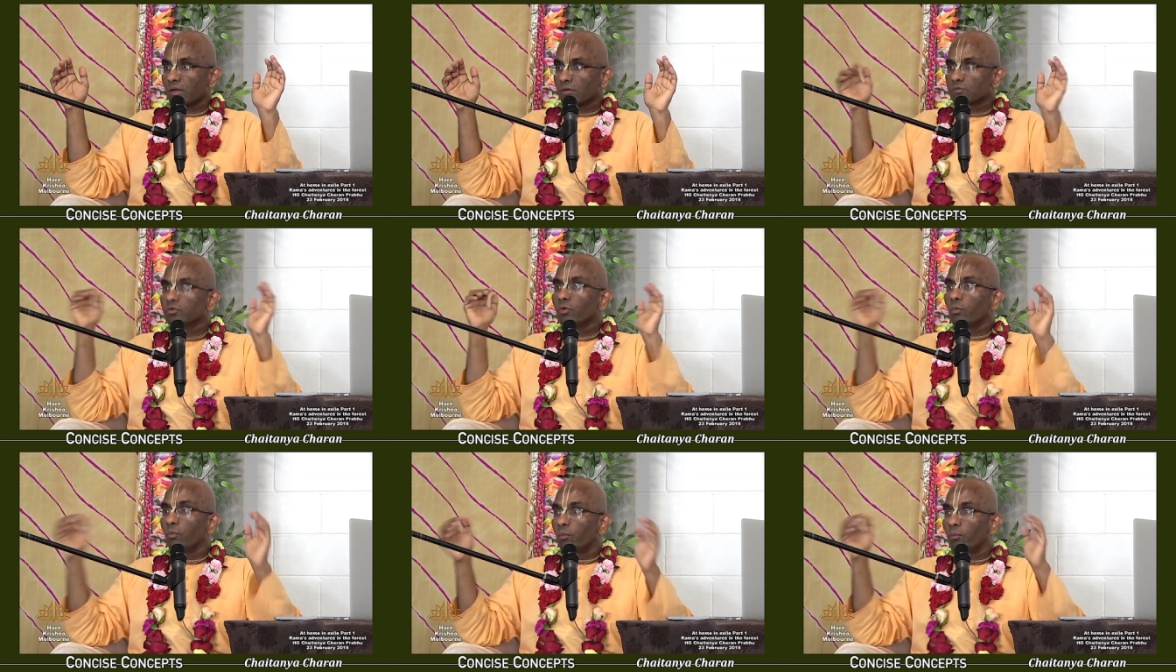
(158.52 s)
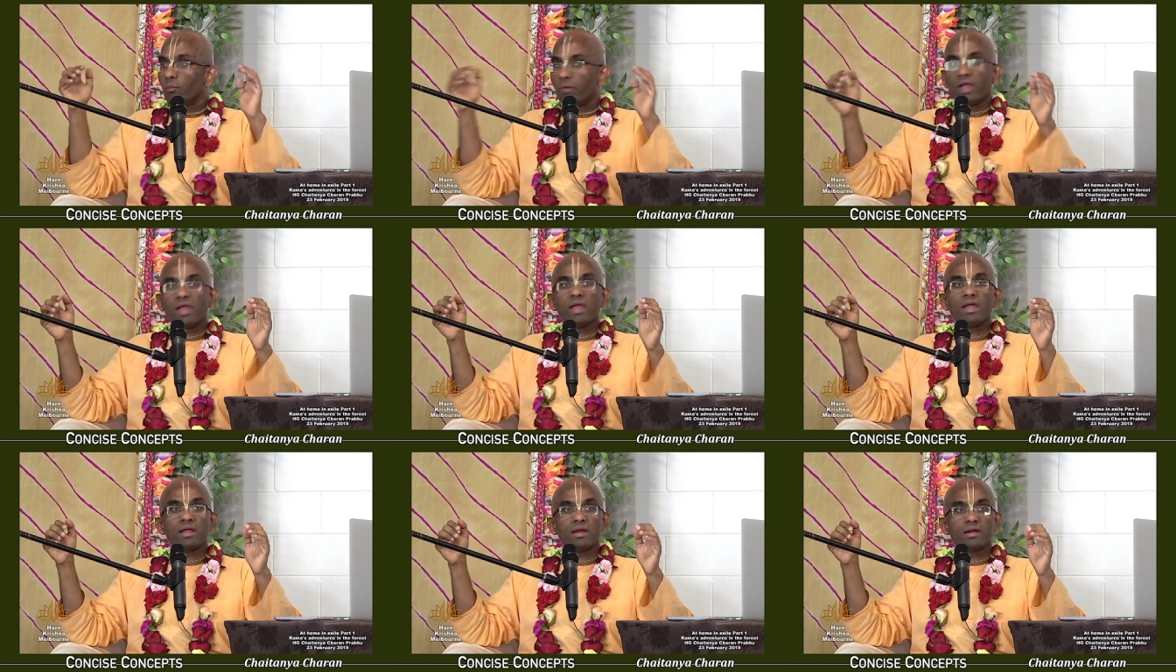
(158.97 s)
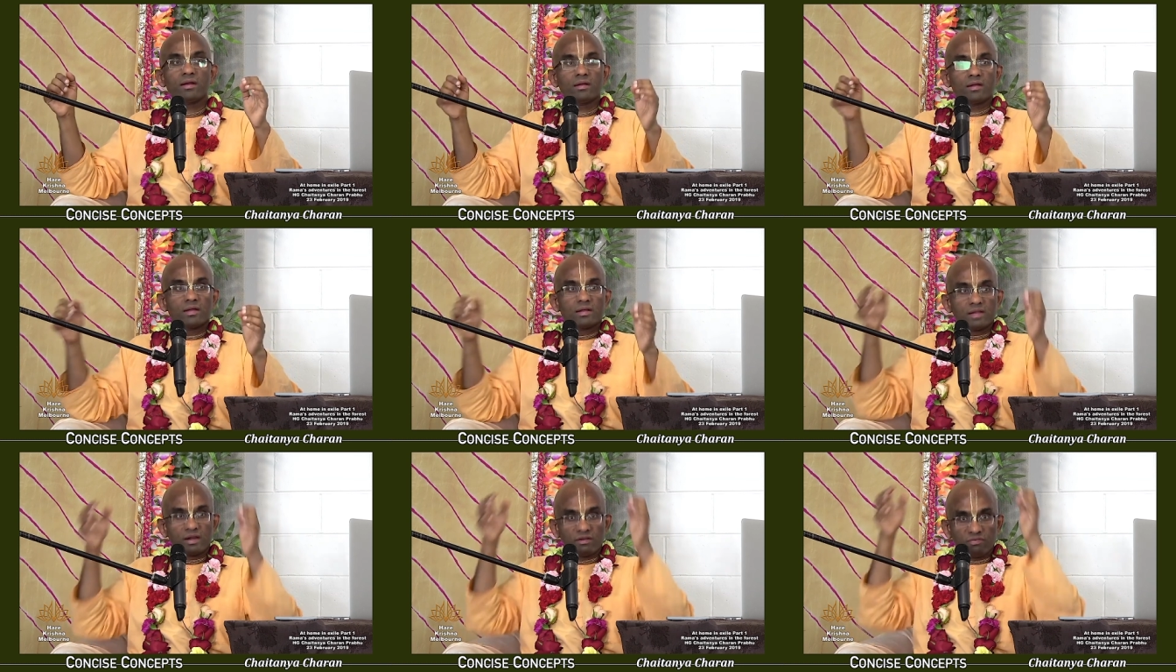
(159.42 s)
So when
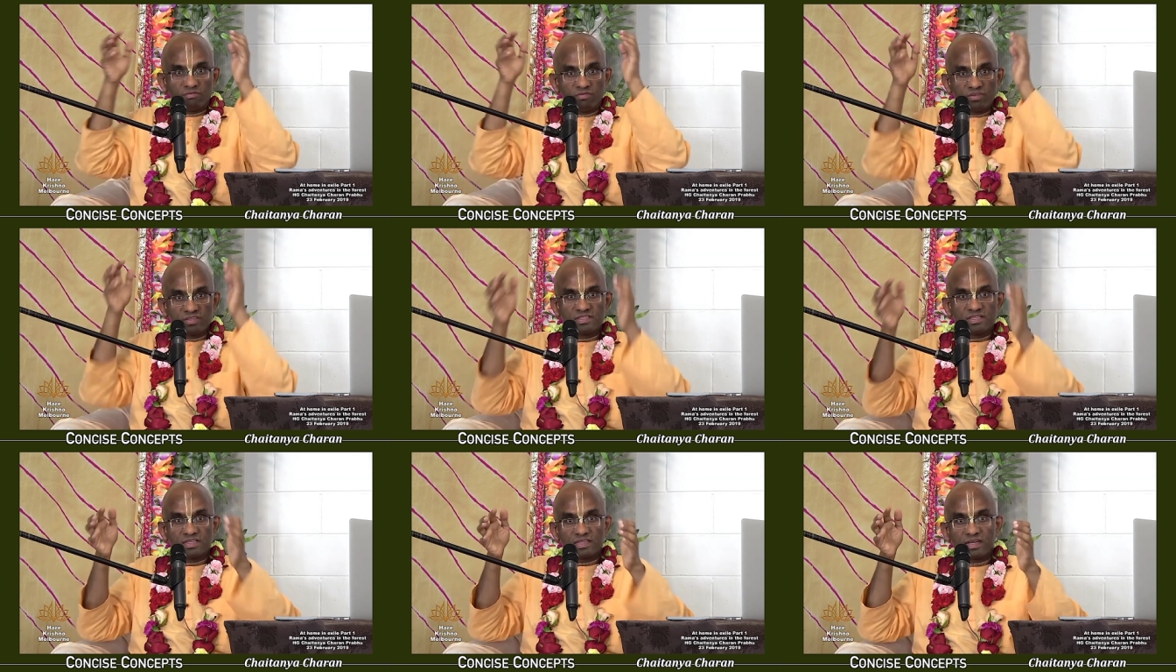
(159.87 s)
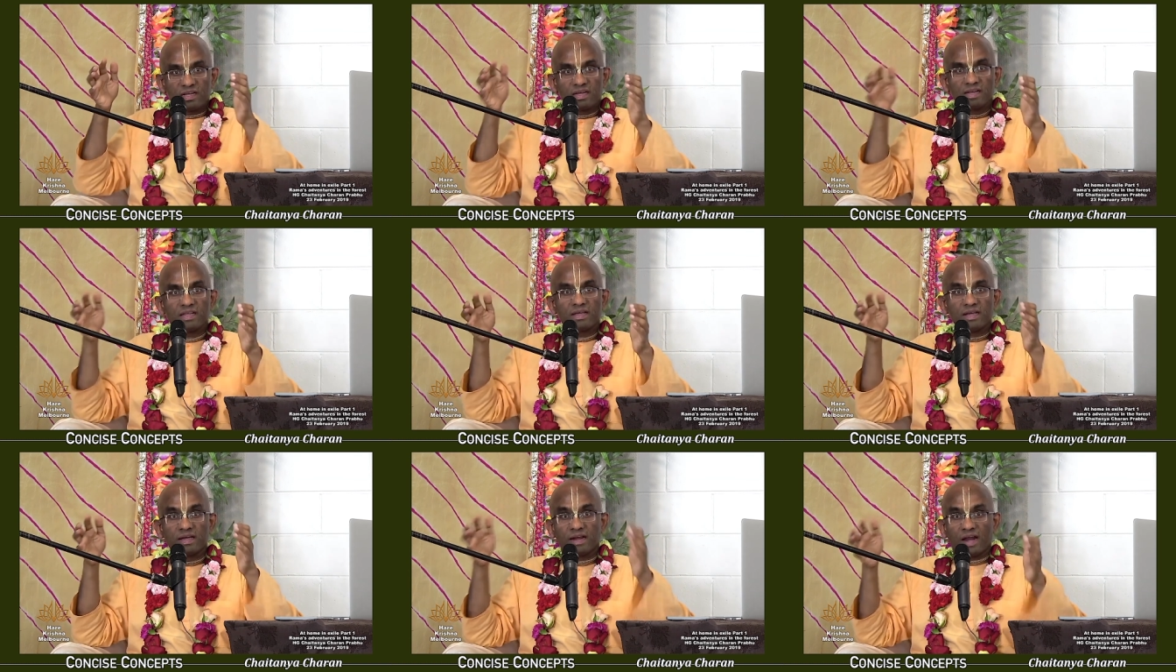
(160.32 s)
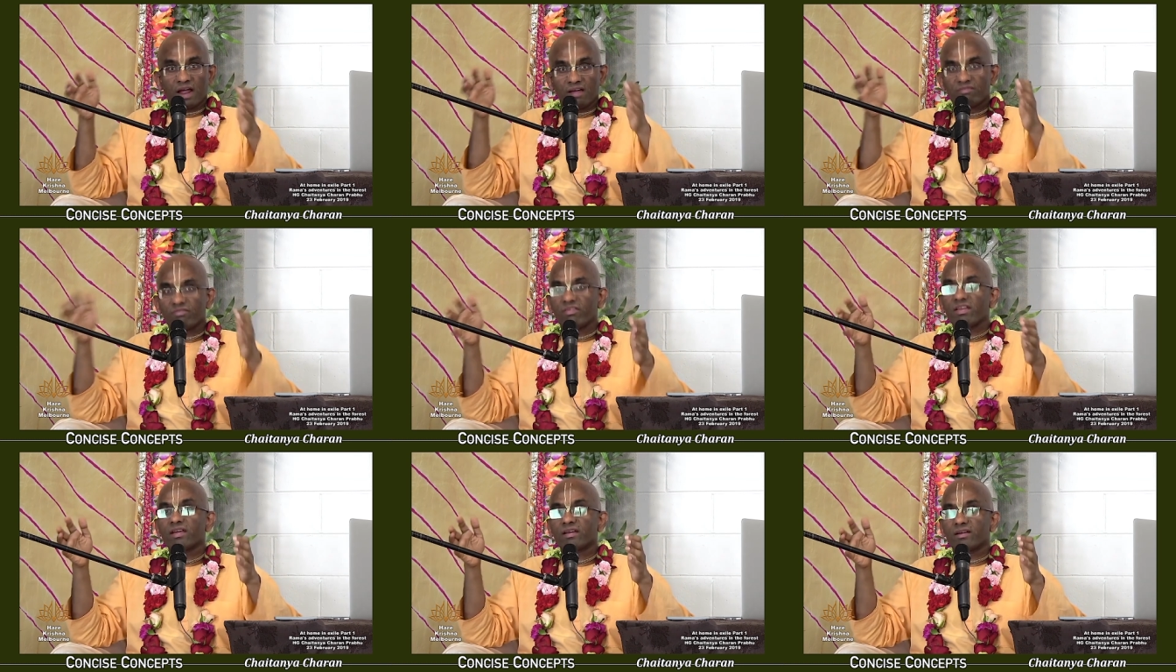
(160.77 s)
that physically
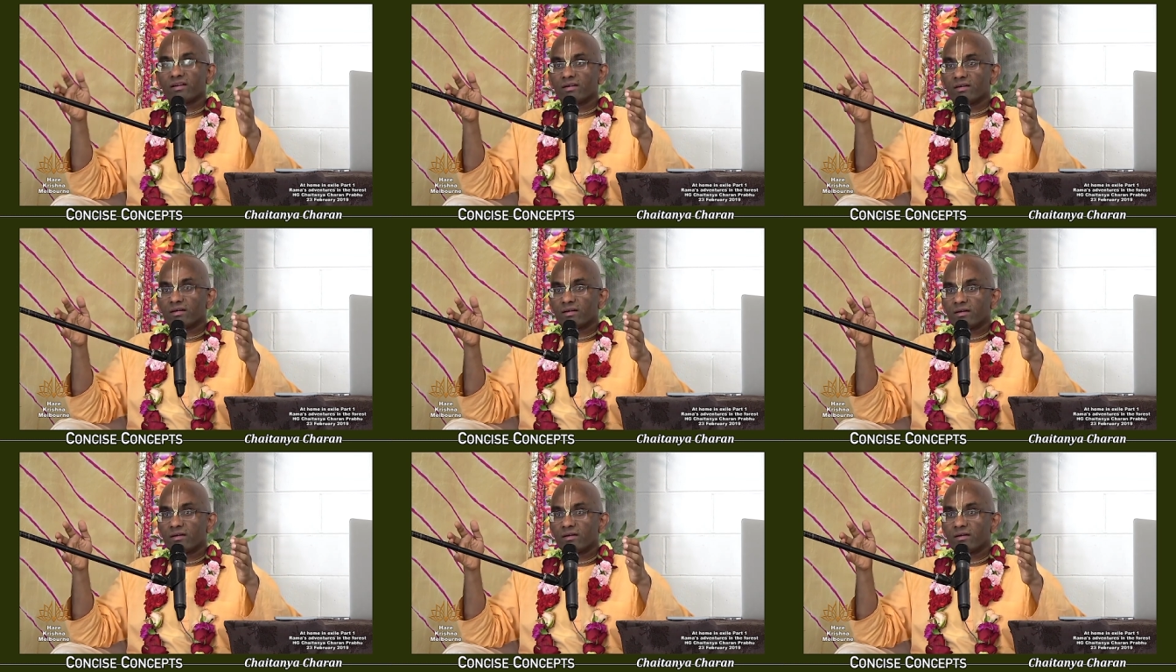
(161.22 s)
graphic